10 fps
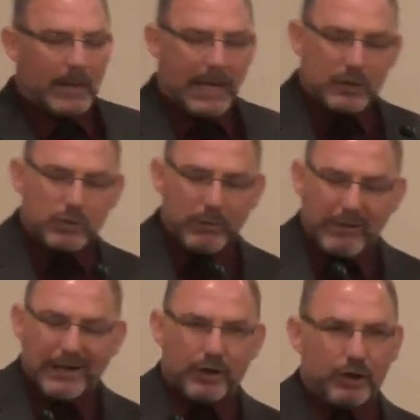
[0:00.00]
As we
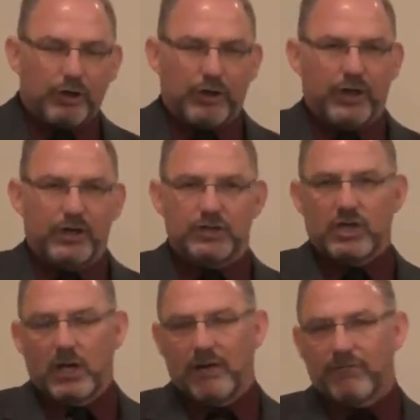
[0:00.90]
read earlier in
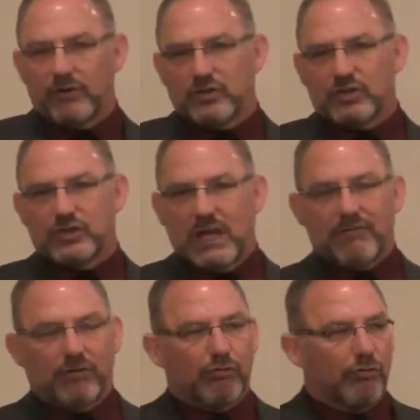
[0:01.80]
uh, verses
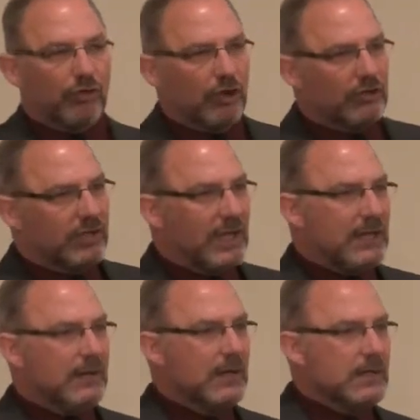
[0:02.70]
7 through
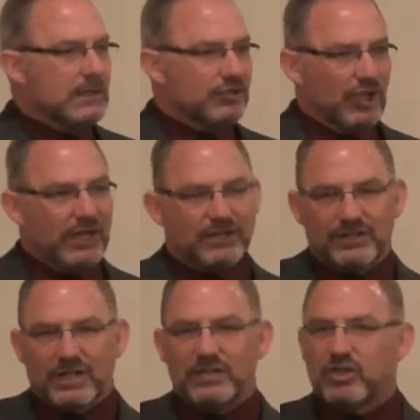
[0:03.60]
13,
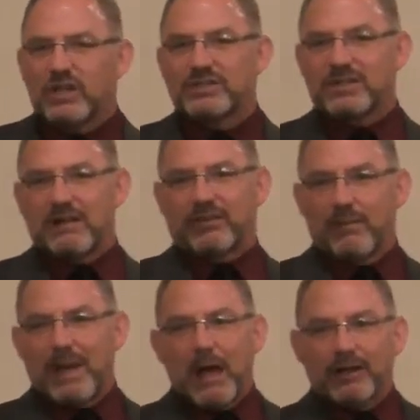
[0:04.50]
Jesus had just sent
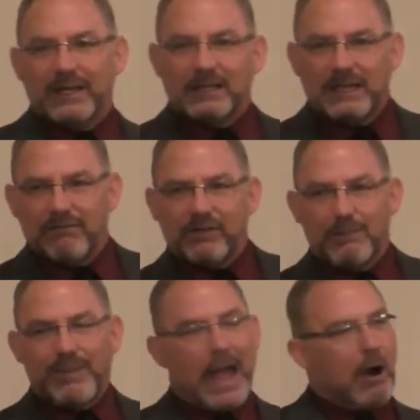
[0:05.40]
them out. He had given
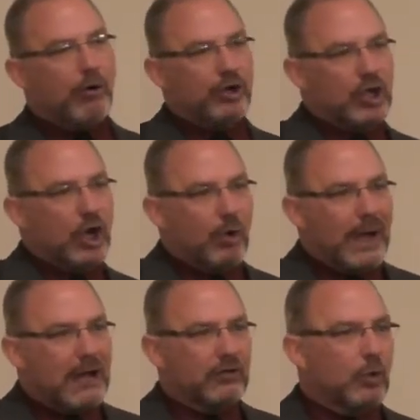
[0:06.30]
them power to go
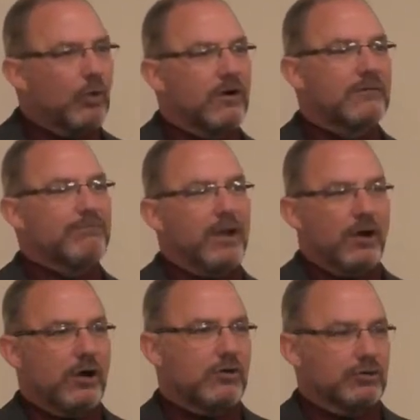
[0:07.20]
out, to work
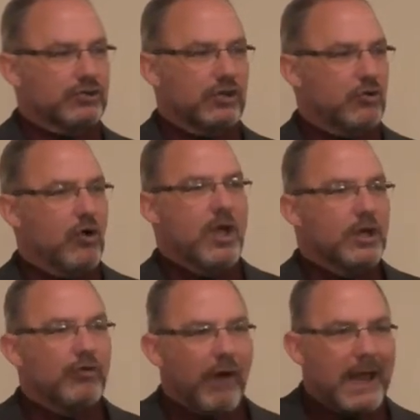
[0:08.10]
miracles, to do
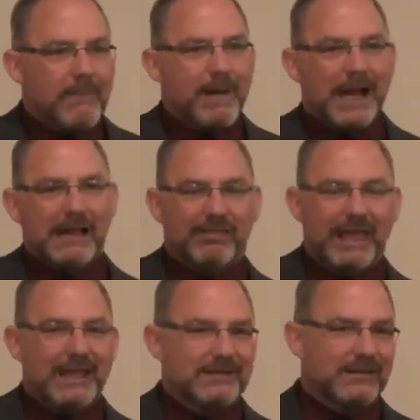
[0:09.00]
great and mighty
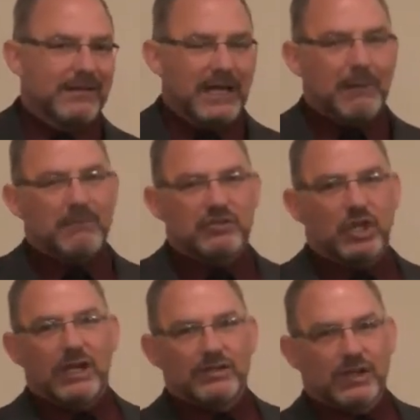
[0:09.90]
things in the name of
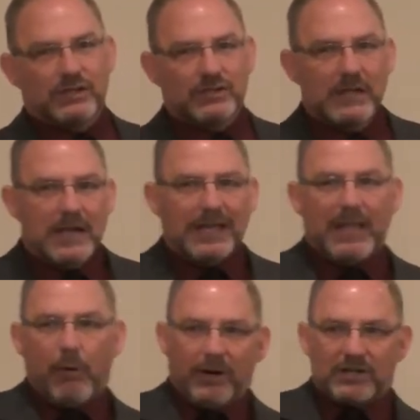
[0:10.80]
Jesus. And
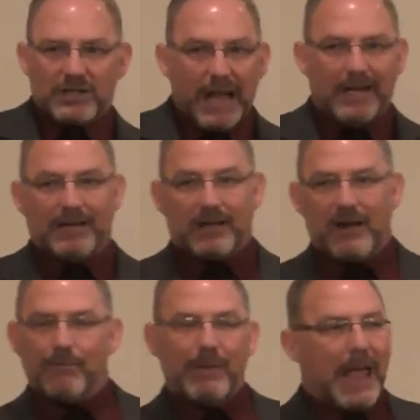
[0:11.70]
they were excited to
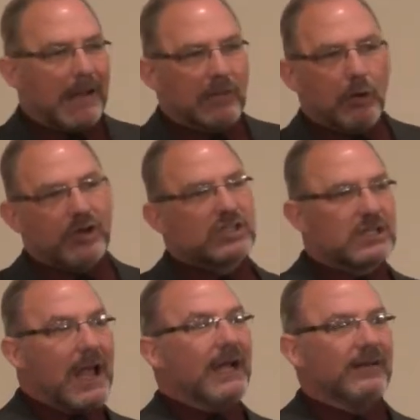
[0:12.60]
come back. They were
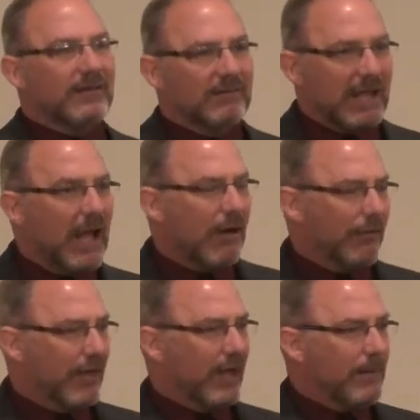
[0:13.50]
excited to tell
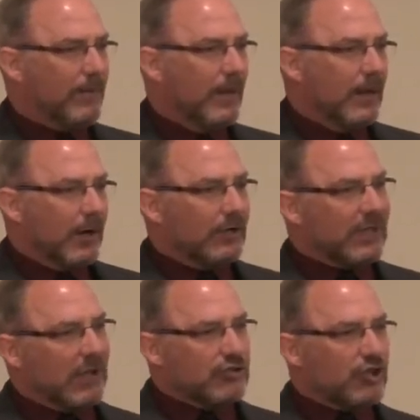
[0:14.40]
them or
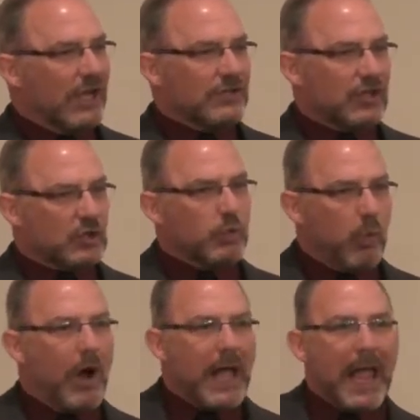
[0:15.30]
tell Jesus
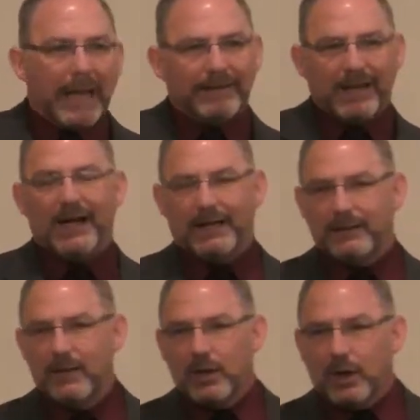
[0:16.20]
what had
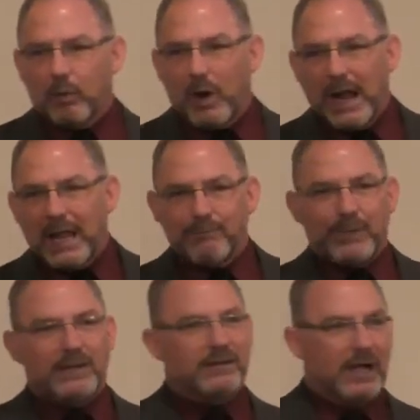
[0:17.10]
done or what had
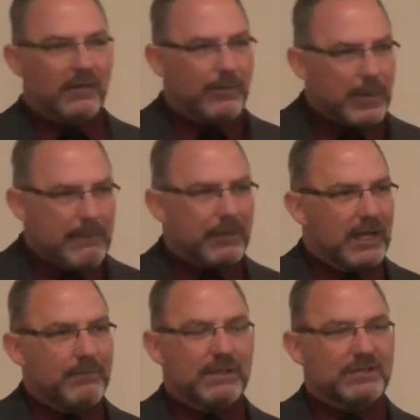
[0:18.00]
been done, the people that
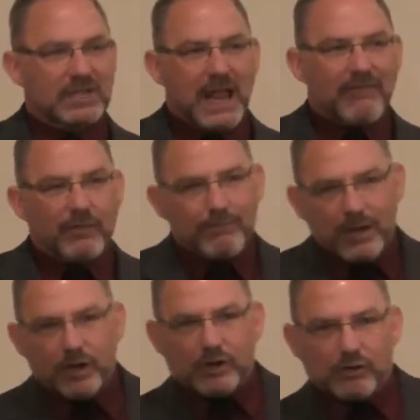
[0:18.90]
had been saved, the
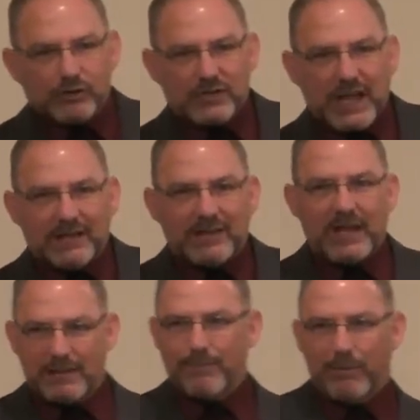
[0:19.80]
miracles that had
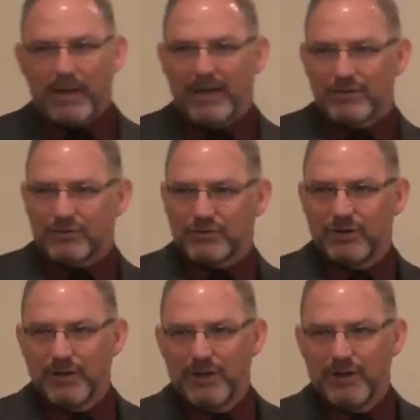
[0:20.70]
taken place.